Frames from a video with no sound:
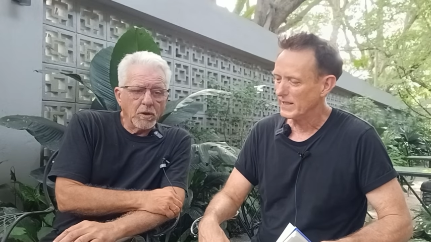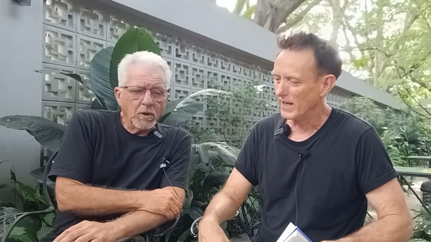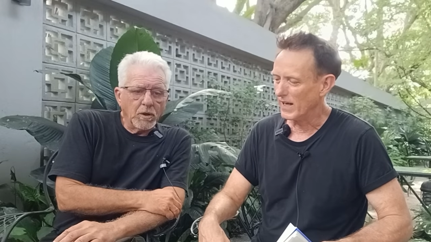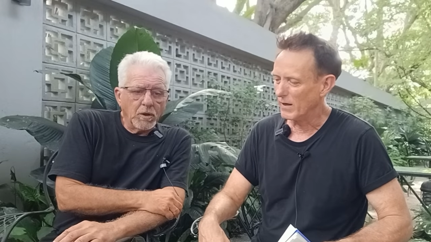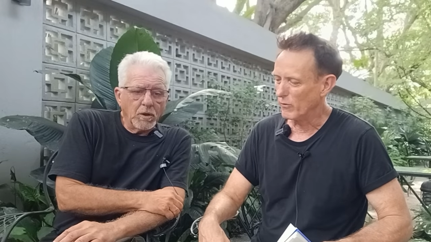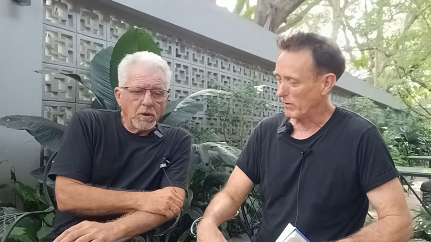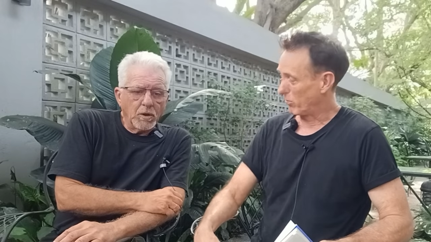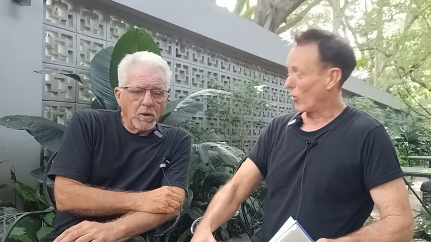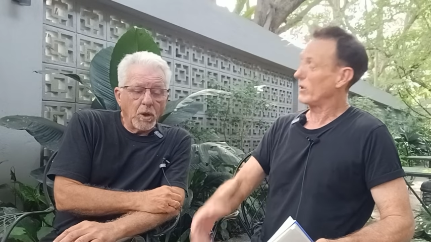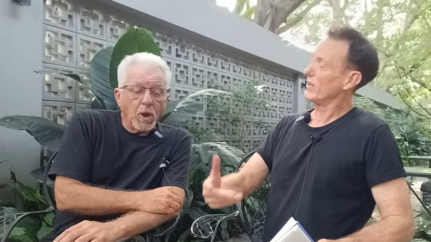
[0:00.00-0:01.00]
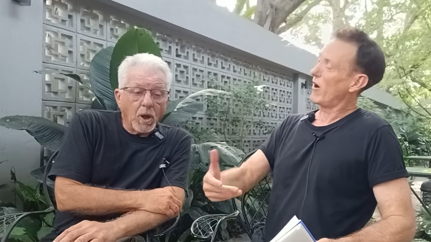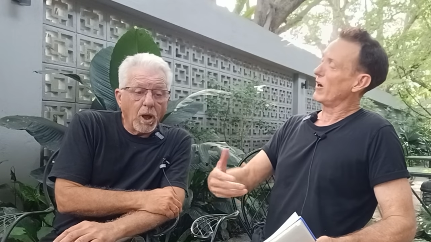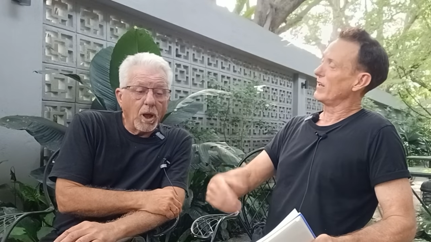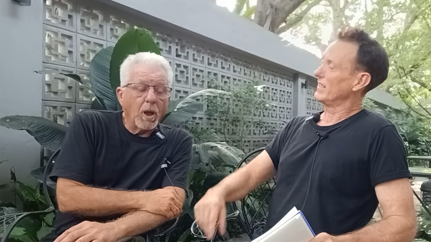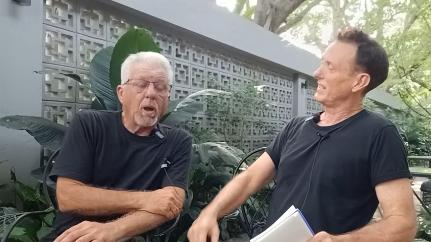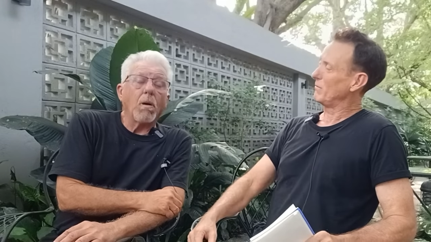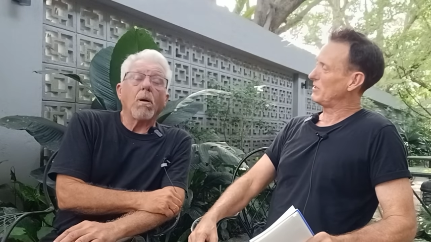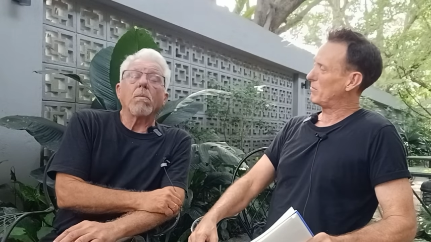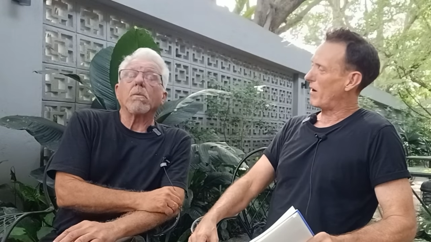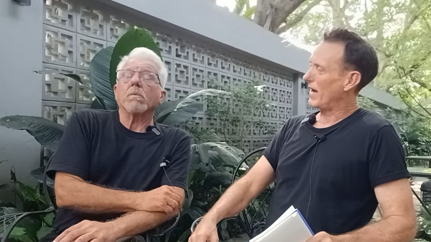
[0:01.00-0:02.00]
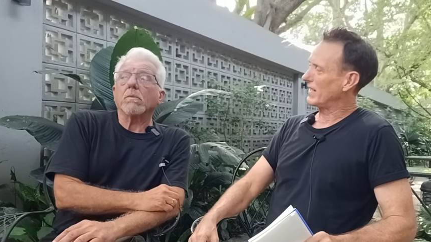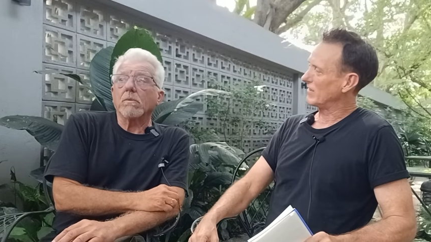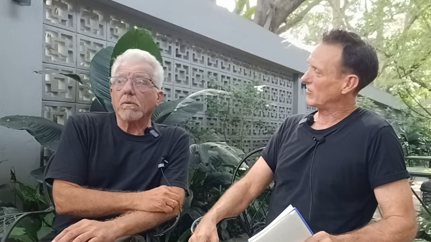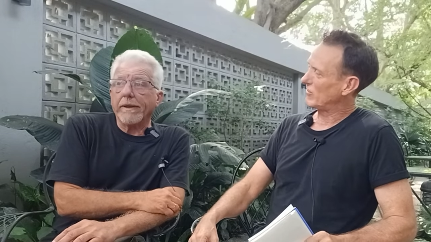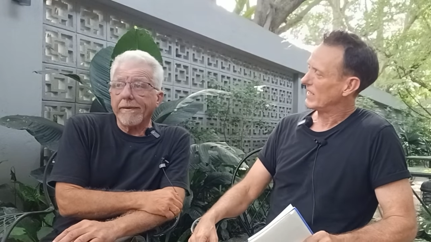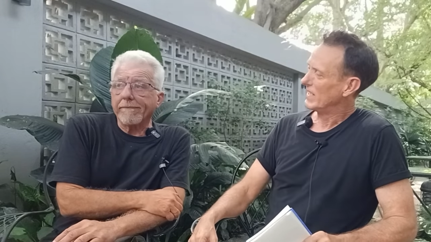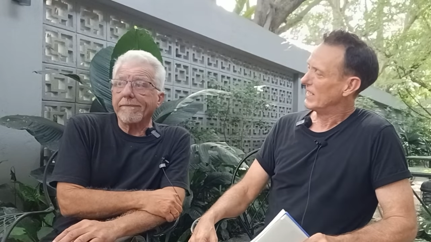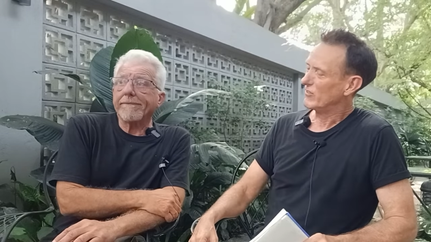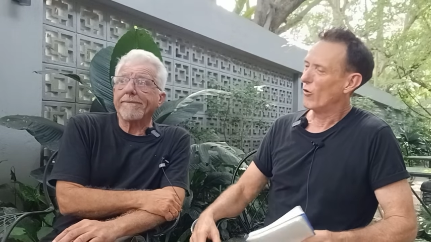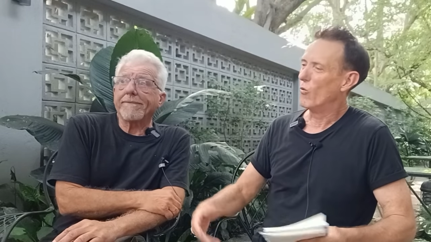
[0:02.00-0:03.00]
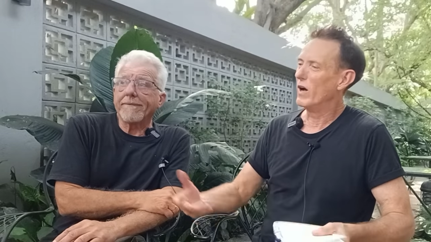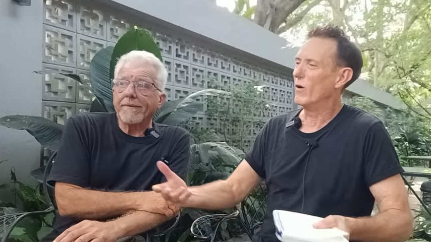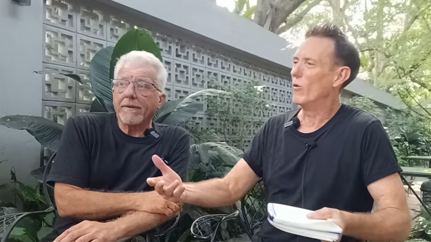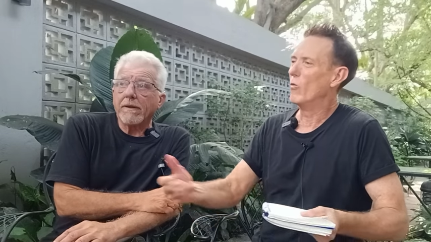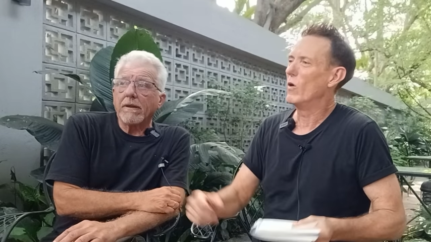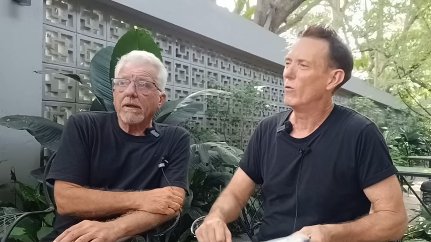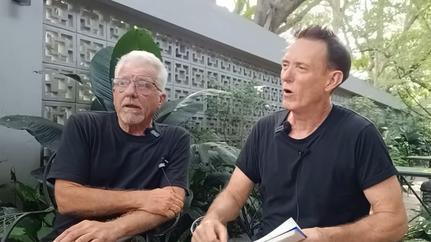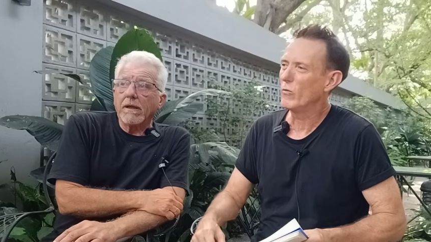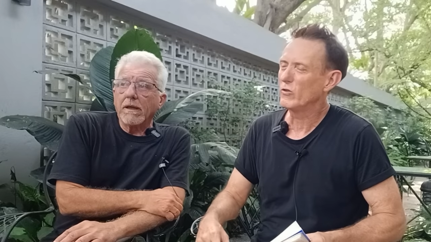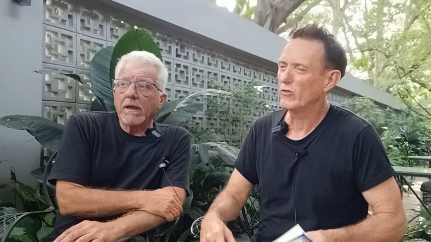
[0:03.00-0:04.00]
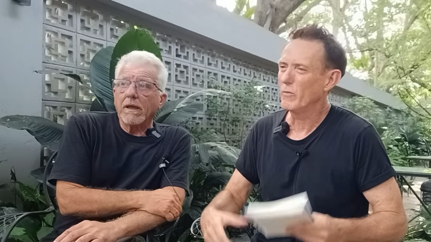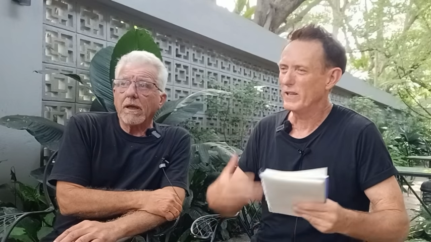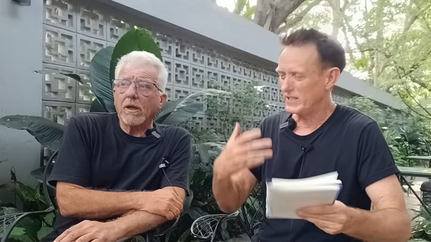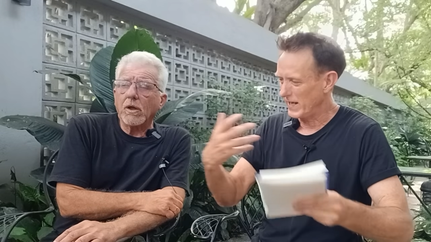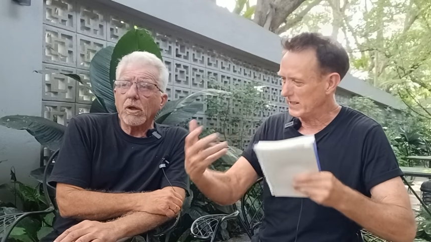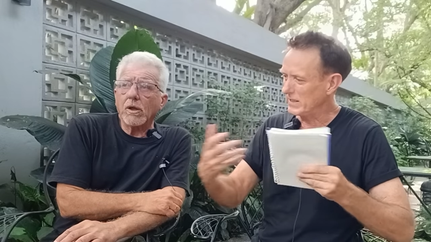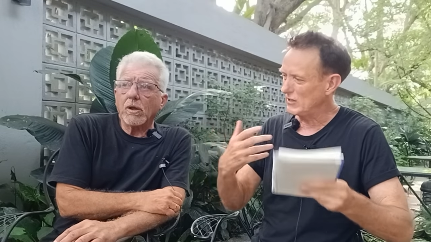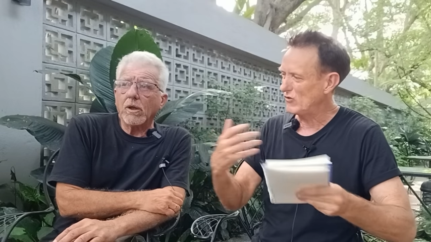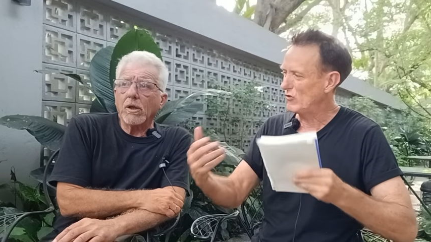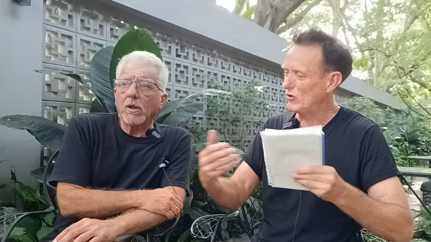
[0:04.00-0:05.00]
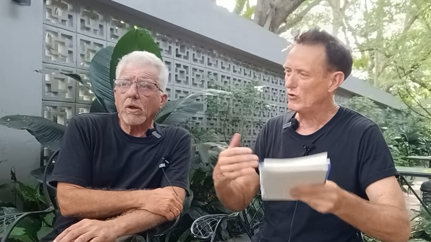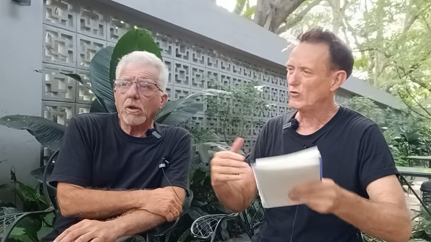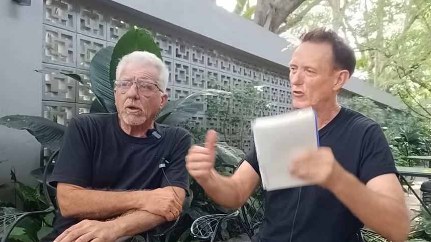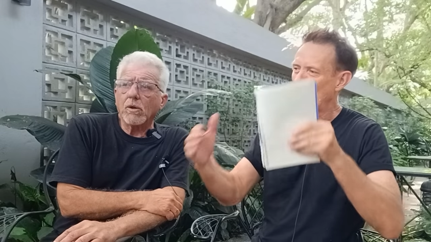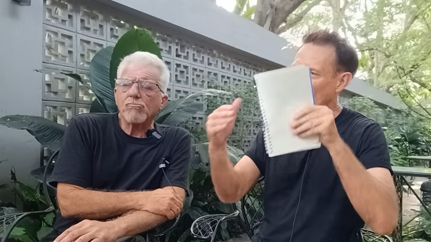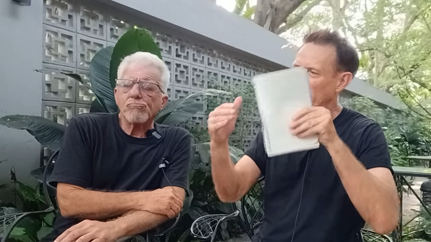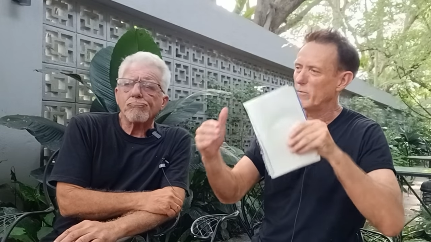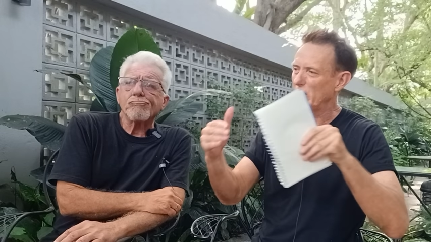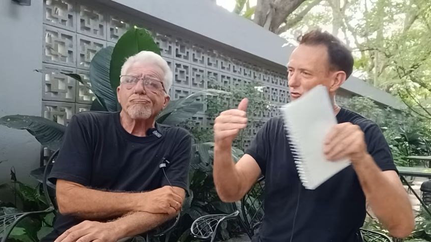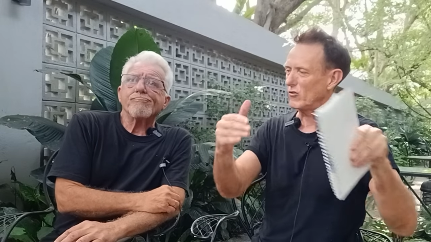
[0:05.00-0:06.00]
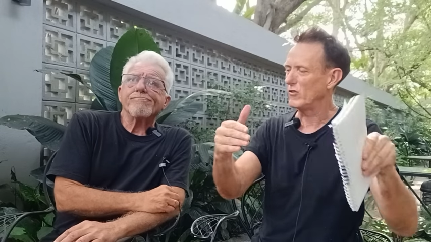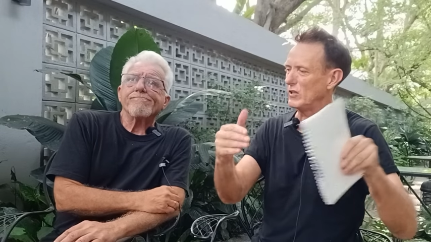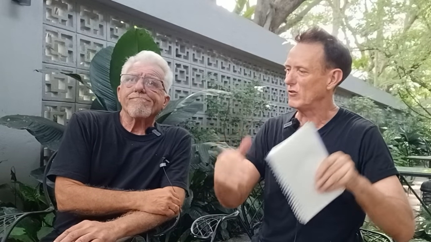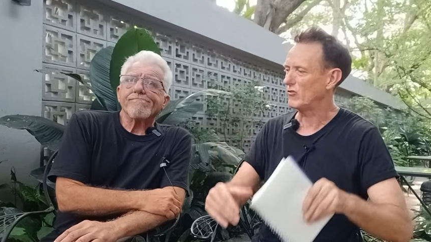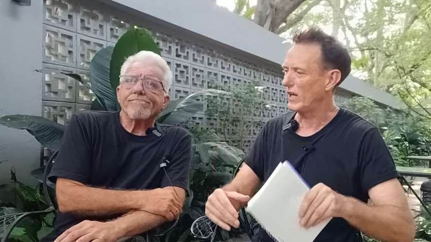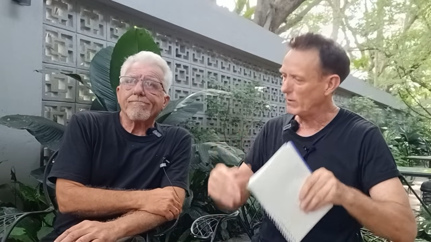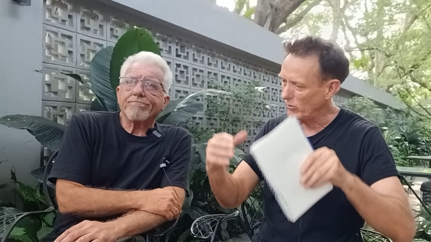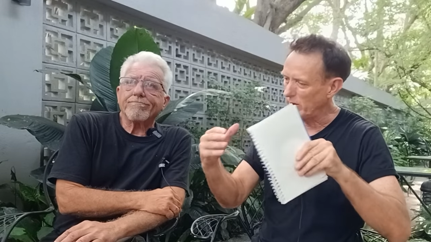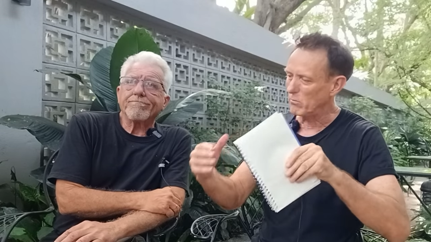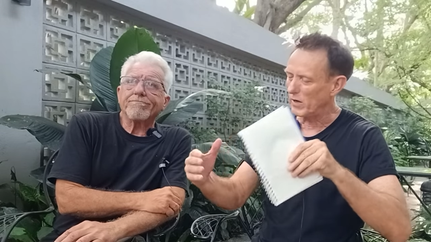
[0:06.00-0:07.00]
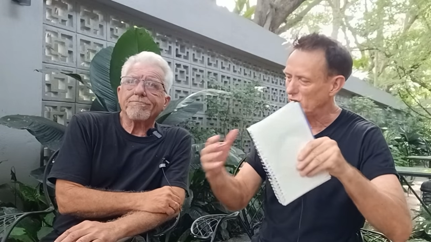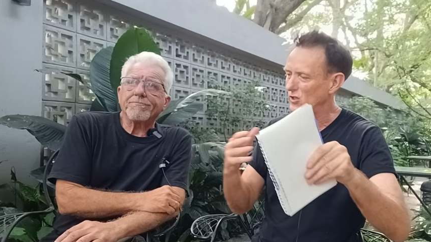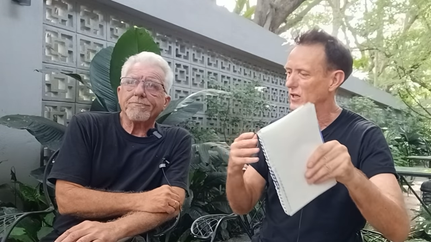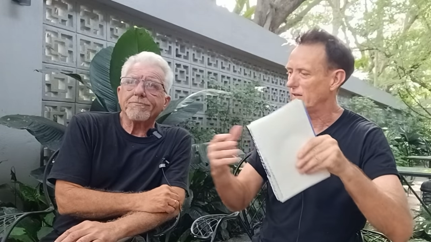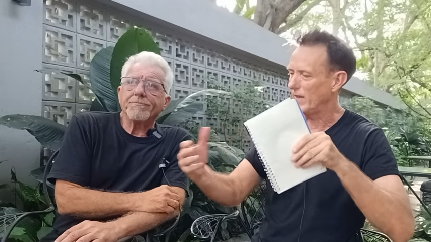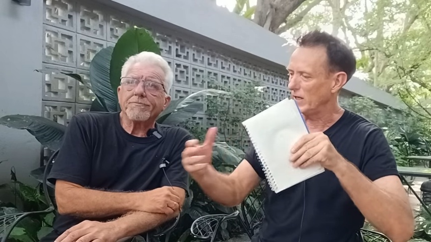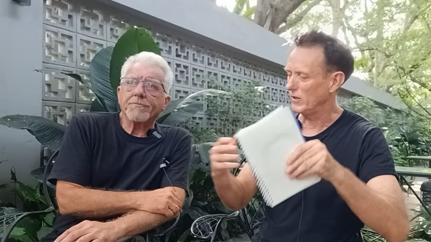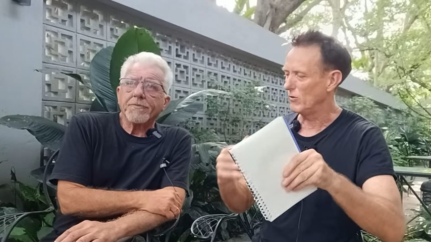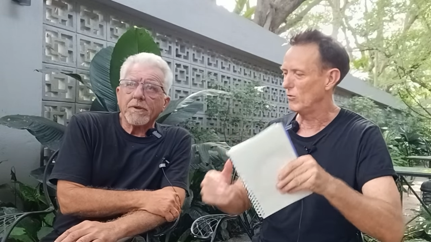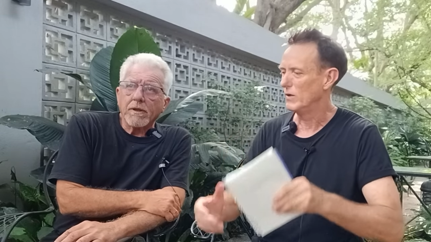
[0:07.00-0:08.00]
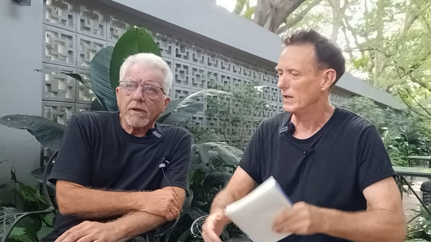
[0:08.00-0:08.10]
Speaker 1: uh, with a broken heart and empty oh, pockets. Yeah. So what, what were some of the techniques you used in order to make sure that you stayed within budget and that you,